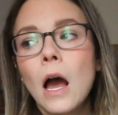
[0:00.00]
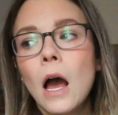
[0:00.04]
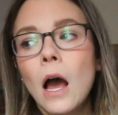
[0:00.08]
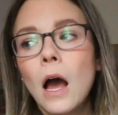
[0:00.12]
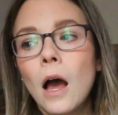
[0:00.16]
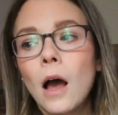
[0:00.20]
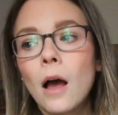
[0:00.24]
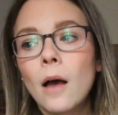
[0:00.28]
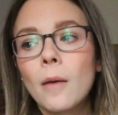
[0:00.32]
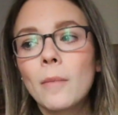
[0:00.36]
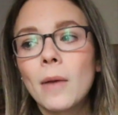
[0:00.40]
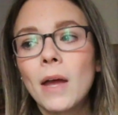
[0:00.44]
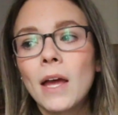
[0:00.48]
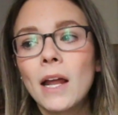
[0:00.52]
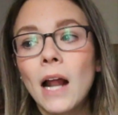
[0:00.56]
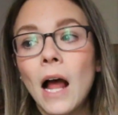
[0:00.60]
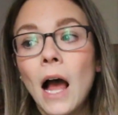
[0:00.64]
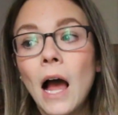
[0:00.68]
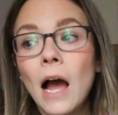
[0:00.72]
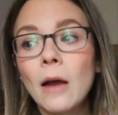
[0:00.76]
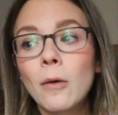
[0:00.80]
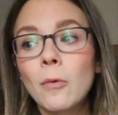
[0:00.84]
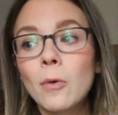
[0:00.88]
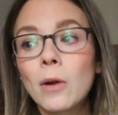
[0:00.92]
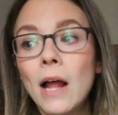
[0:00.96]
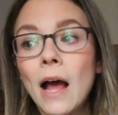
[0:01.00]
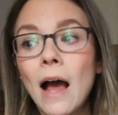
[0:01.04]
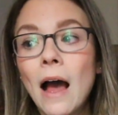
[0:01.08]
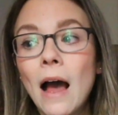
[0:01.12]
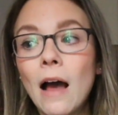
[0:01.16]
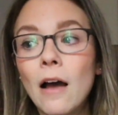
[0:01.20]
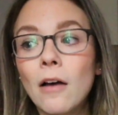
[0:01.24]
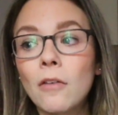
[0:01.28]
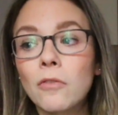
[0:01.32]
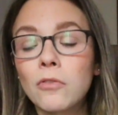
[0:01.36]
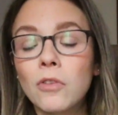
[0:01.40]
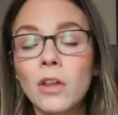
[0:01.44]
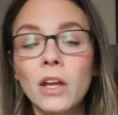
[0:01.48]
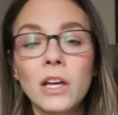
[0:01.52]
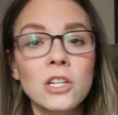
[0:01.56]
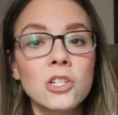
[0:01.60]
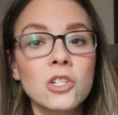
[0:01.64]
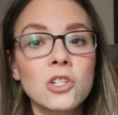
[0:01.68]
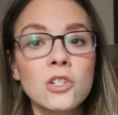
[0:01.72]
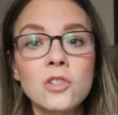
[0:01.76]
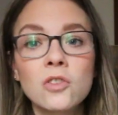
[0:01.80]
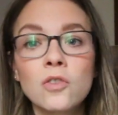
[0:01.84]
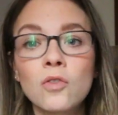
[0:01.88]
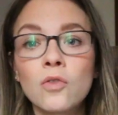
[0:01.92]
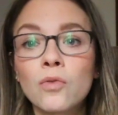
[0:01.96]
And I would have like
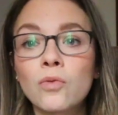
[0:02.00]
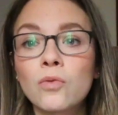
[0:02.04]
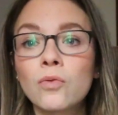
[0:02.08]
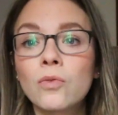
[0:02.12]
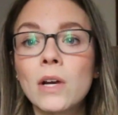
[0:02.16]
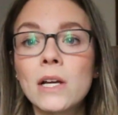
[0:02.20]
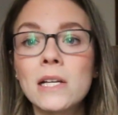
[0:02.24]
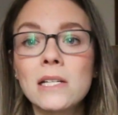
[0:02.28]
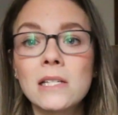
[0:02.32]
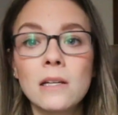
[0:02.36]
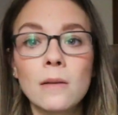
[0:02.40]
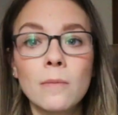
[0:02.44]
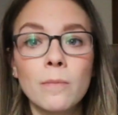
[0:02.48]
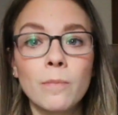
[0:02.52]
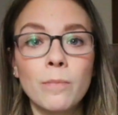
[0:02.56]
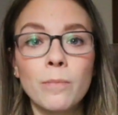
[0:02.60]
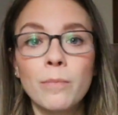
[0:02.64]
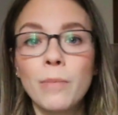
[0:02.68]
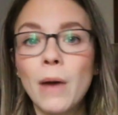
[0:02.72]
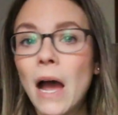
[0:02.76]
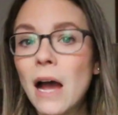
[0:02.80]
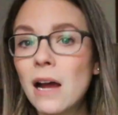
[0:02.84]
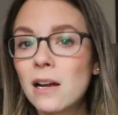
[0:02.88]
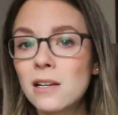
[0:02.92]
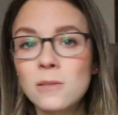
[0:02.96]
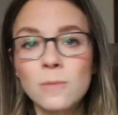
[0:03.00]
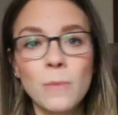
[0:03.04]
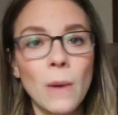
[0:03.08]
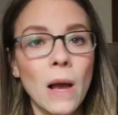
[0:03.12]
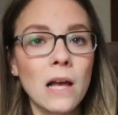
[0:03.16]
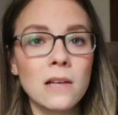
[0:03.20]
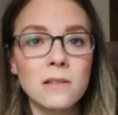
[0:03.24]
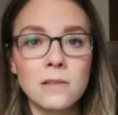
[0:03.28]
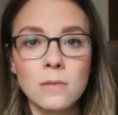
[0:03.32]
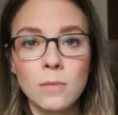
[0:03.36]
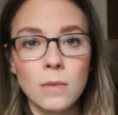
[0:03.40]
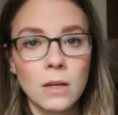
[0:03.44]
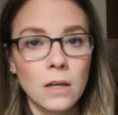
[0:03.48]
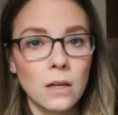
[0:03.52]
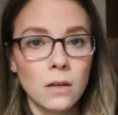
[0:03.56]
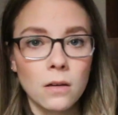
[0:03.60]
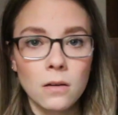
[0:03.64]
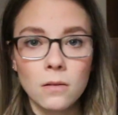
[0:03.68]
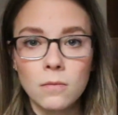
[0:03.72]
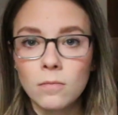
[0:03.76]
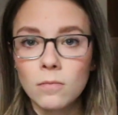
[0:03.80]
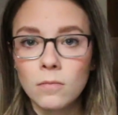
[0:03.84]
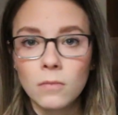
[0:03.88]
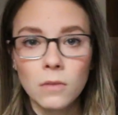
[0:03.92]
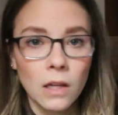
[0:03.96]
just crazy back
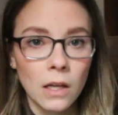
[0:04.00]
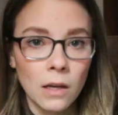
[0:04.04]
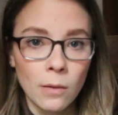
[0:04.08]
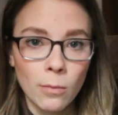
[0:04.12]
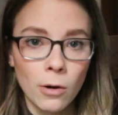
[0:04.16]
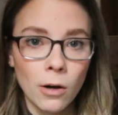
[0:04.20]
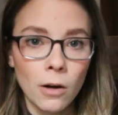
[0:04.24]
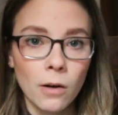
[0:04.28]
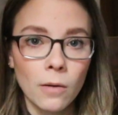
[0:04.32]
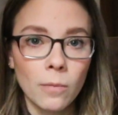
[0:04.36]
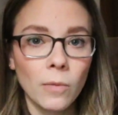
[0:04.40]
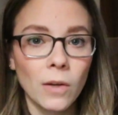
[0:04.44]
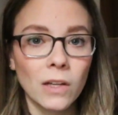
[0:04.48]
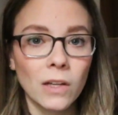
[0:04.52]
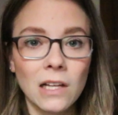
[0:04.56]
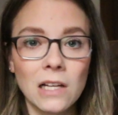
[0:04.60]
spasmy labor.